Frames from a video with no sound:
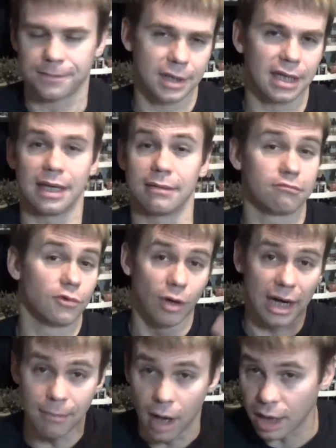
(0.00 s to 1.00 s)
Again,
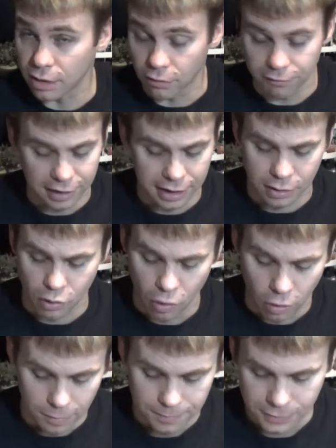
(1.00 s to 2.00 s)
great model, very
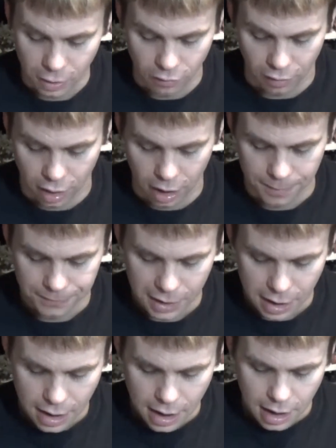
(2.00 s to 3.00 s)
cool overall.
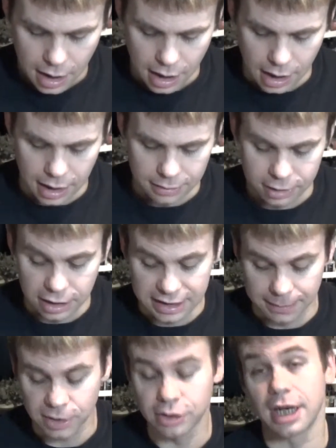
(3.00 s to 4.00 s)

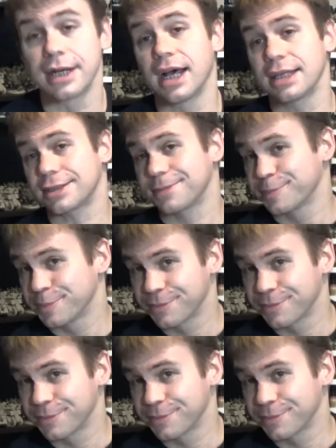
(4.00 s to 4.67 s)
Contemptor dreadnoughts.